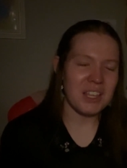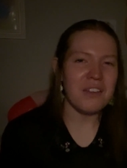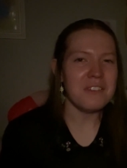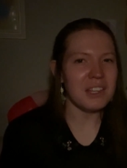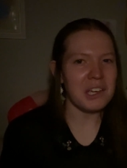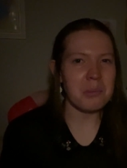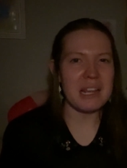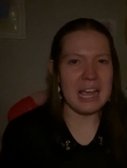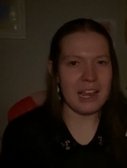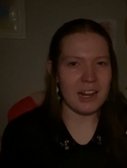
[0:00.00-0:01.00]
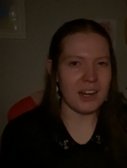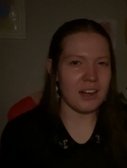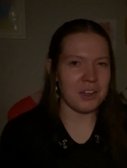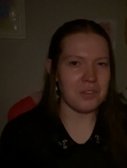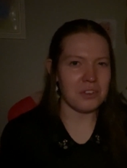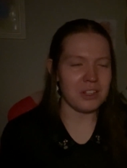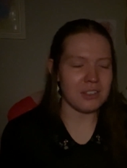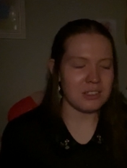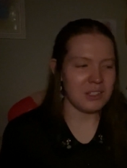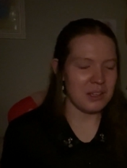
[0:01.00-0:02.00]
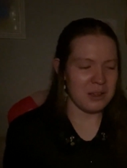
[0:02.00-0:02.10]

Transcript: I feel like I paid $8.99 for this.